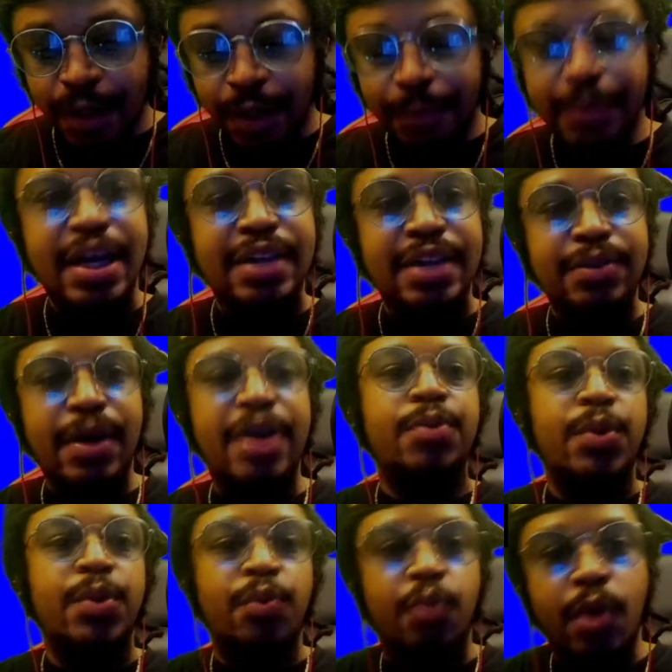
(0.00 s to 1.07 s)
But that's why you
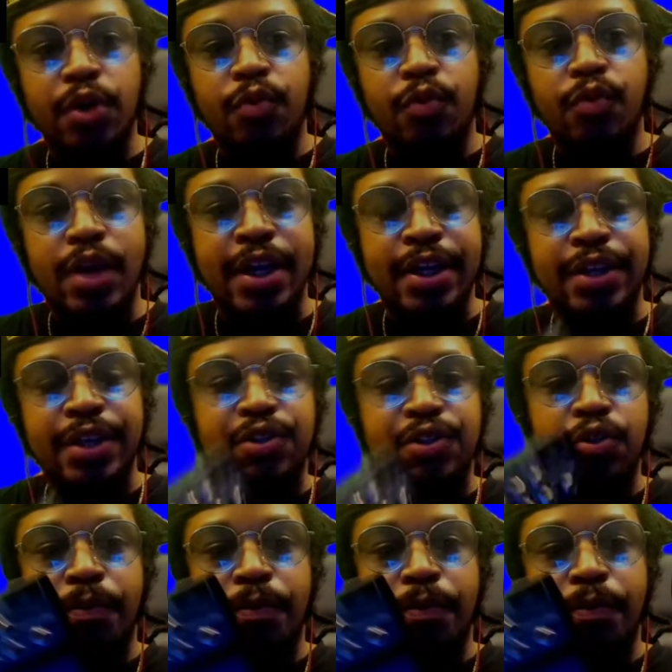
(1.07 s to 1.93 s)
would want to run it into a